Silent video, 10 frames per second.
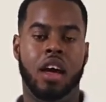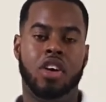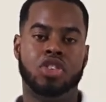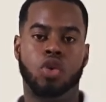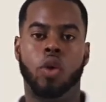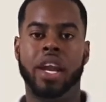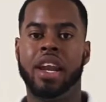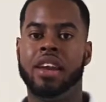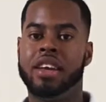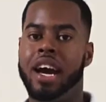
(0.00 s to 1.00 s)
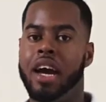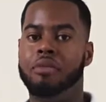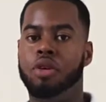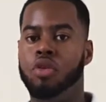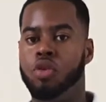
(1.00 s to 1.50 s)
So when the
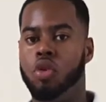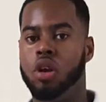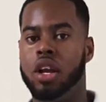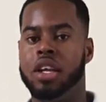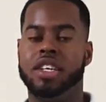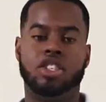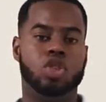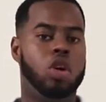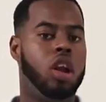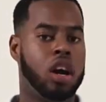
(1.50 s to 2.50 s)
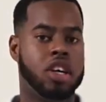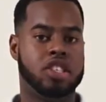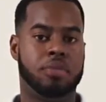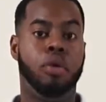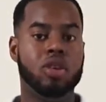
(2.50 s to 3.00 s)
cardboard roll is no longer
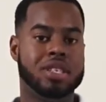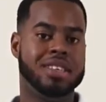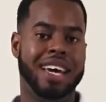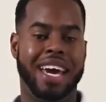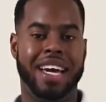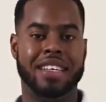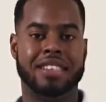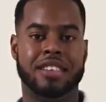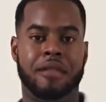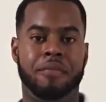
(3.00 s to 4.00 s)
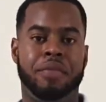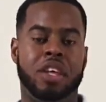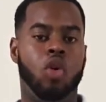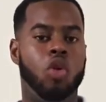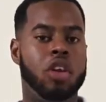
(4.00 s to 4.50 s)
supporting the eggs,
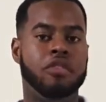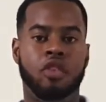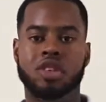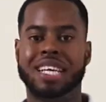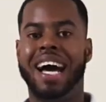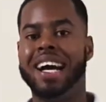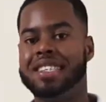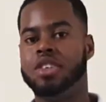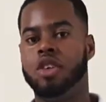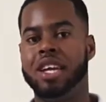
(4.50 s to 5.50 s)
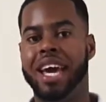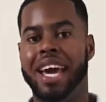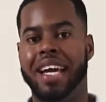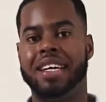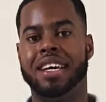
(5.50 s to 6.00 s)
the only force acting on the
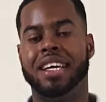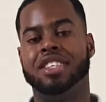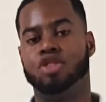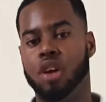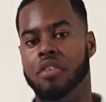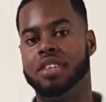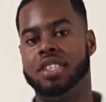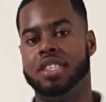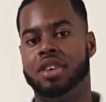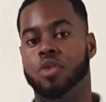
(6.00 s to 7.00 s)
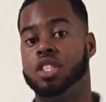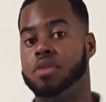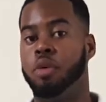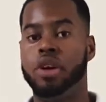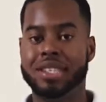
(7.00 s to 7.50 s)
egg is gravity, which is
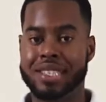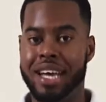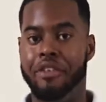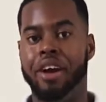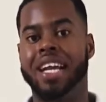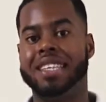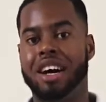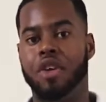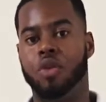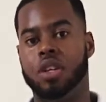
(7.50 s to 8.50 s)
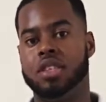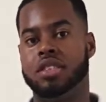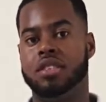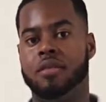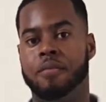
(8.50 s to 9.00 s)
pointing directly
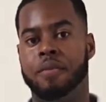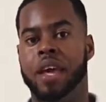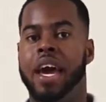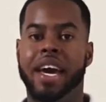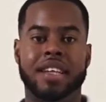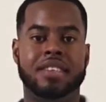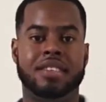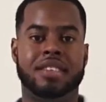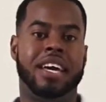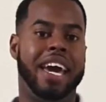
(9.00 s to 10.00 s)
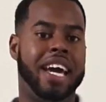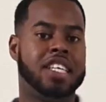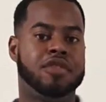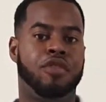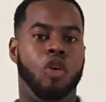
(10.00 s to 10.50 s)
downwards. Hence, the
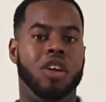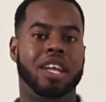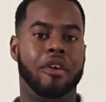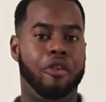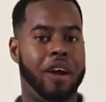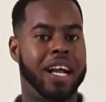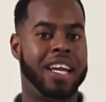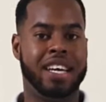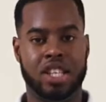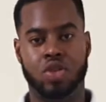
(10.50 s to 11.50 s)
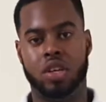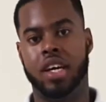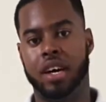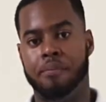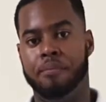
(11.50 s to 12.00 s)
eggs fall directly into the
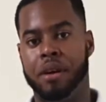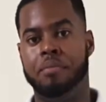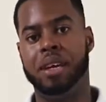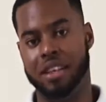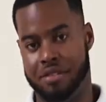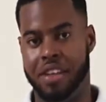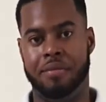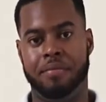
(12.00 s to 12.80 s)
cup beneath them.